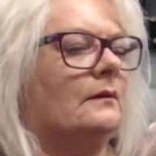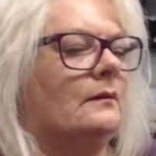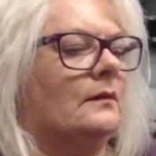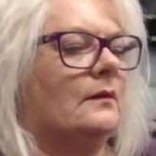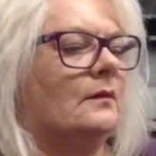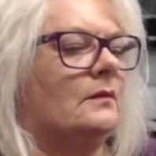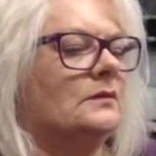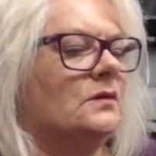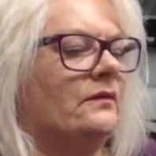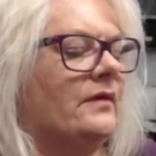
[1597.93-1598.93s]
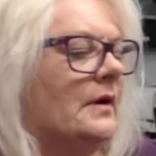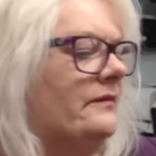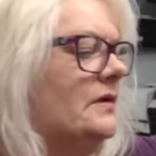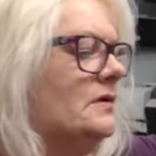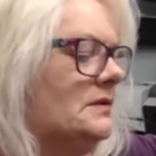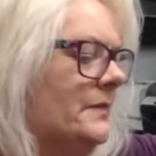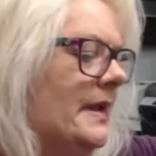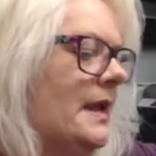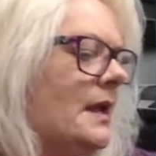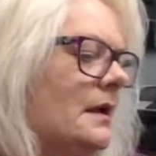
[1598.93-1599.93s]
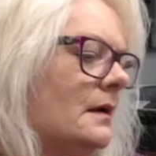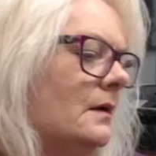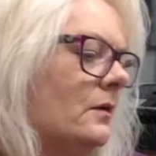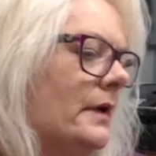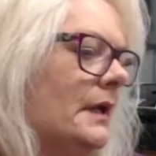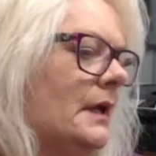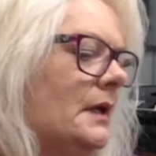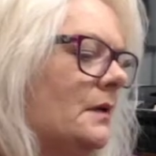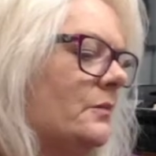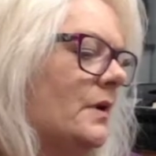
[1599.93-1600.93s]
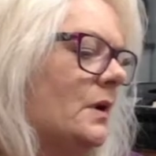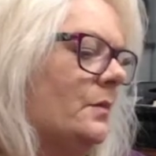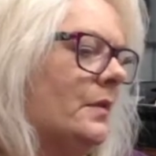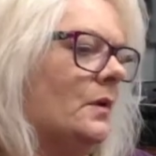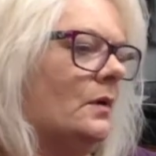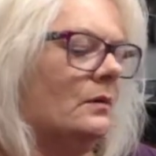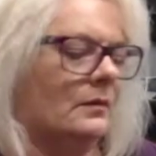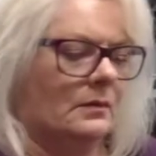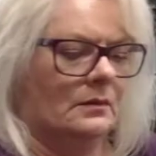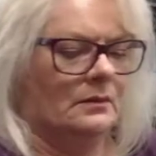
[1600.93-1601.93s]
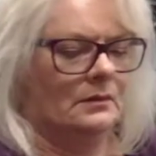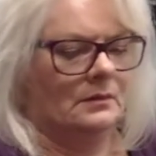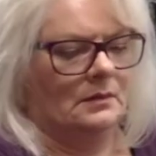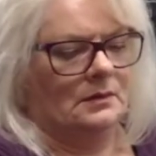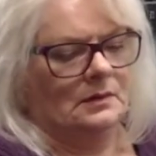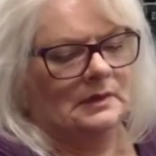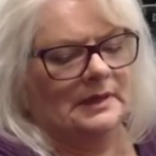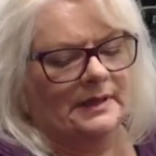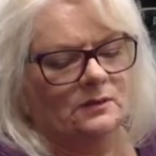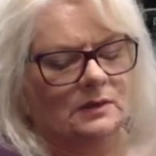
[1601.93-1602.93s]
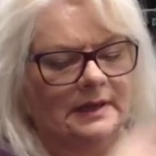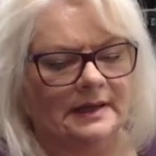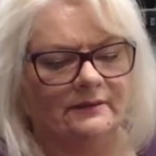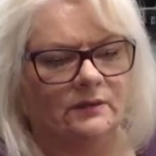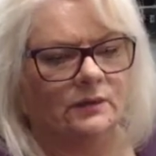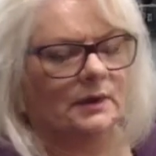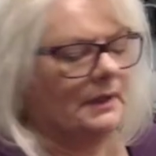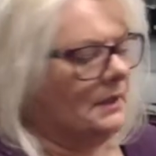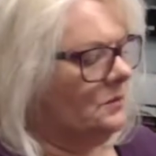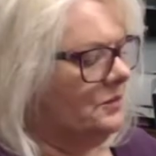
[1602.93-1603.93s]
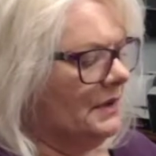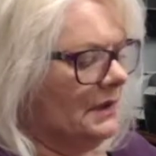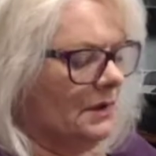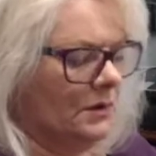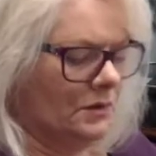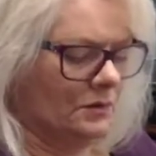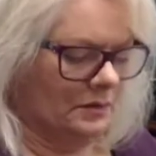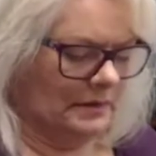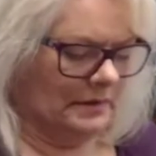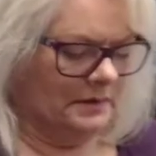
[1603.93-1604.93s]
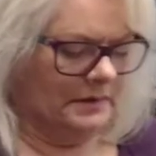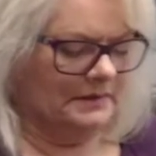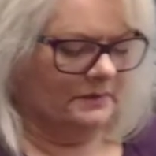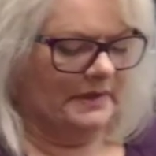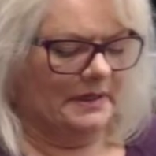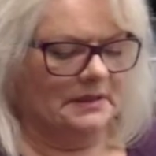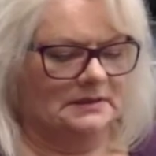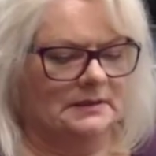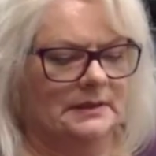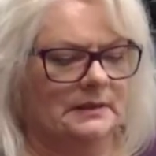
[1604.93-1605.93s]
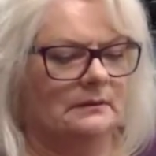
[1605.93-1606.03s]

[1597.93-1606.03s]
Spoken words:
So far I've used pink, green, purple. I don't have a really good blue, and the reason being is that